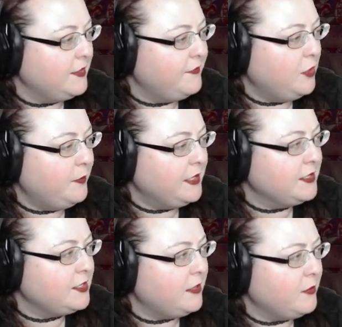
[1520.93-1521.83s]
The vote
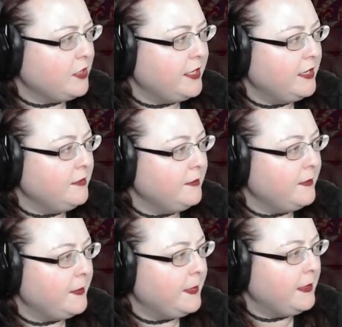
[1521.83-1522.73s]
button stopped working.
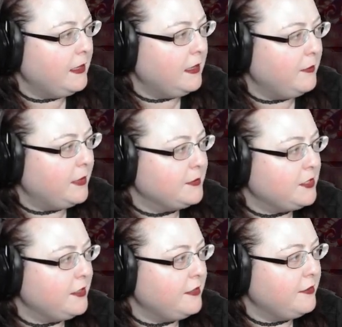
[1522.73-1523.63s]
I'm
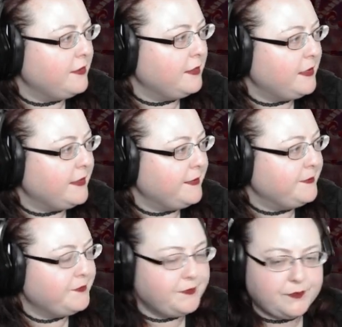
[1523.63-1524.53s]
sorry, I don't know anything about that.
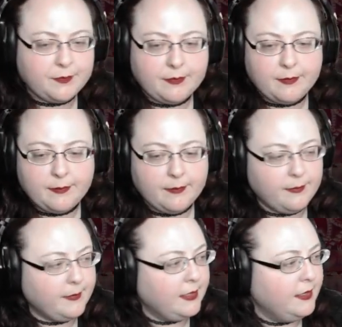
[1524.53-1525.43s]

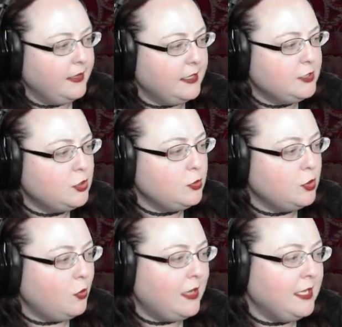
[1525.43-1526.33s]
I don't
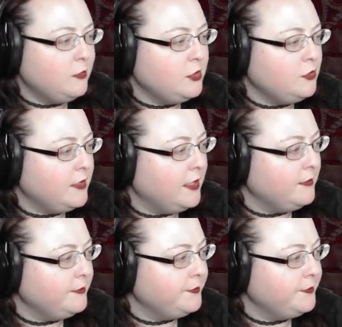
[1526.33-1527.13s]
know why it would do that.